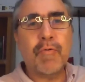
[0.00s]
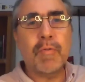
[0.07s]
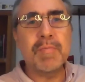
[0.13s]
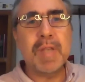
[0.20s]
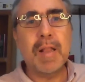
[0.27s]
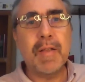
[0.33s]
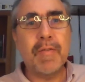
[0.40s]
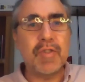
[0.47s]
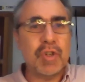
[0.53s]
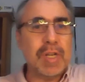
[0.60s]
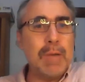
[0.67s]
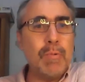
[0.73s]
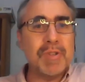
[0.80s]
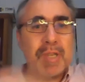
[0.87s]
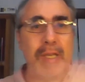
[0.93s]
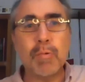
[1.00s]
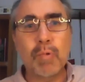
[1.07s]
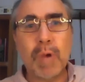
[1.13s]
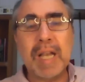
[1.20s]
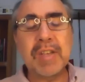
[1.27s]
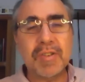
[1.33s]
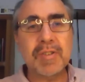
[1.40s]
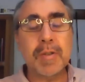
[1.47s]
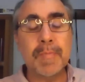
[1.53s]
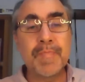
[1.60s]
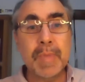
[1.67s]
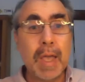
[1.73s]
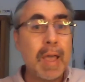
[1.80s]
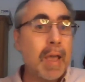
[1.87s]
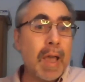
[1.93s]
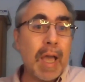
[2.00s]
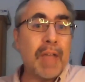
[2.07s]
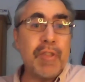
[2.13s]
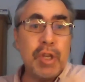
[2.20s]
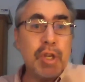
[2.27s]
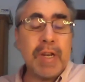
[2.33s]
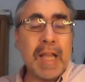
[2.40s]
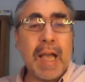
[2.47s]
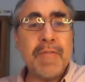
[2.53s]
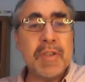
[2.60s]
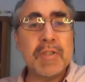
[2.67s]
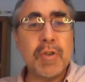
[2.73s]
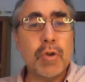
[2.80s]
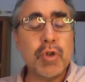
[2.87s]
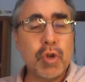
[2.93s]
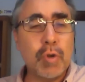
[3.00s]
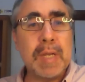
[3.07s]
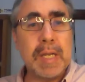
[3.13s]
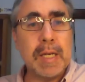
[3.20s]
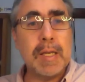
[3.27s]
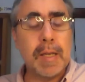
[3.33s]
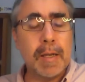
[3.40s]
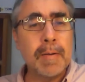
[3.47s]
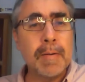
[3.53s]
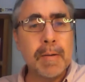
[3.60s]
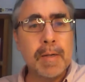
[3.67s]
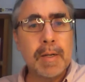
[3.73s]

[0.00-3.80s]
from television. He was erased. And you didn't have the social media